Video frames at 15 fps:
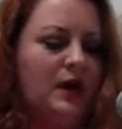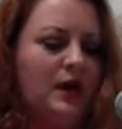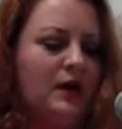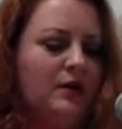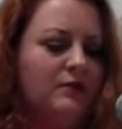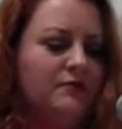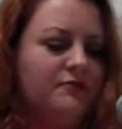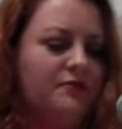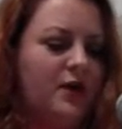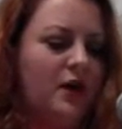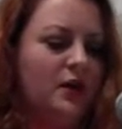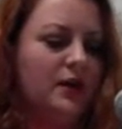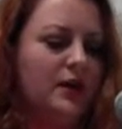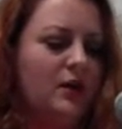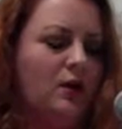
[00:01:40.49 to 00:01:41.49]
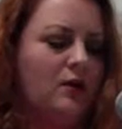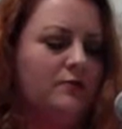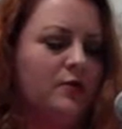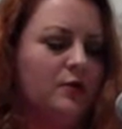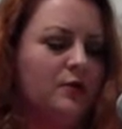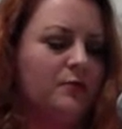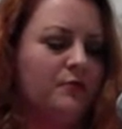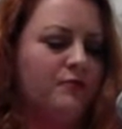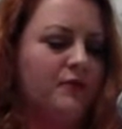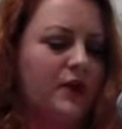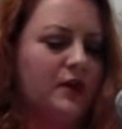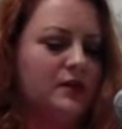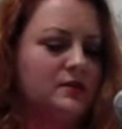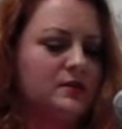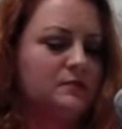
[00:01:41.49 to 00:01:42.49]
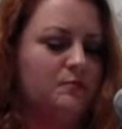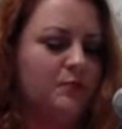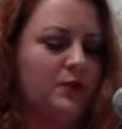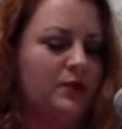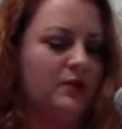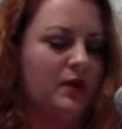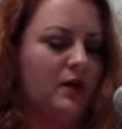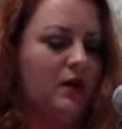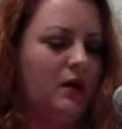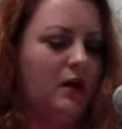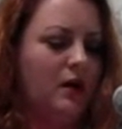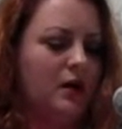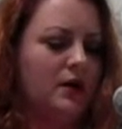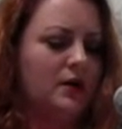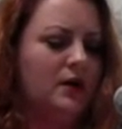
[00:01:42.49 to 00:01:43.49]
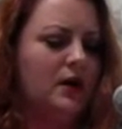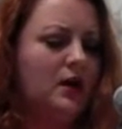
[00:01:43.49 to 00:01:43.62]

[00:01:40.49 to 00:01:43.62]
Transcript: hair falling over her face, breathing hard.